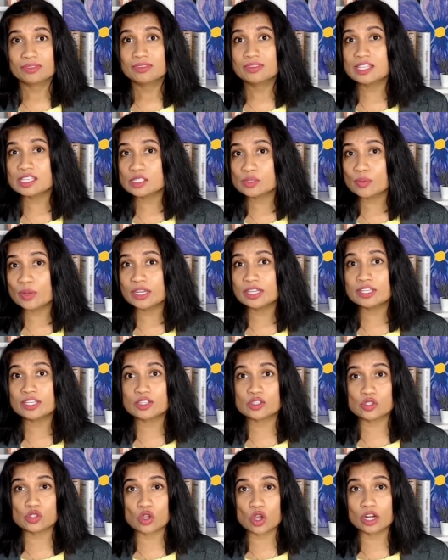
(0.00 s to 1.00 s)
This one
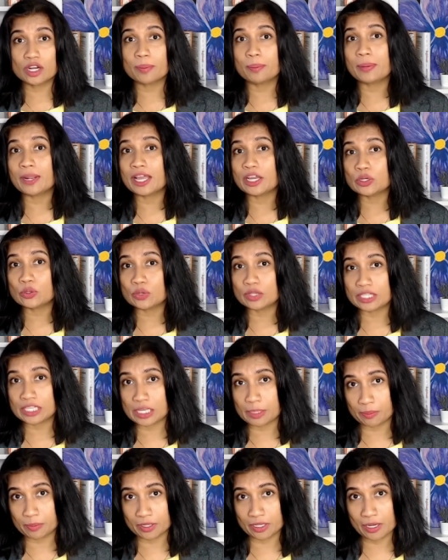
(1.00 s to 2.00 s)
does not apply to a
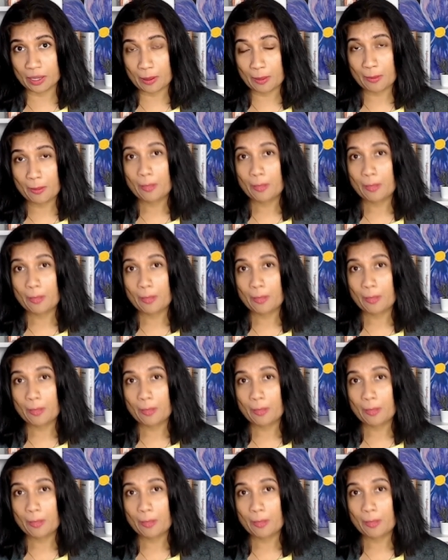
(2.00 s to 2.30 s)
T-bill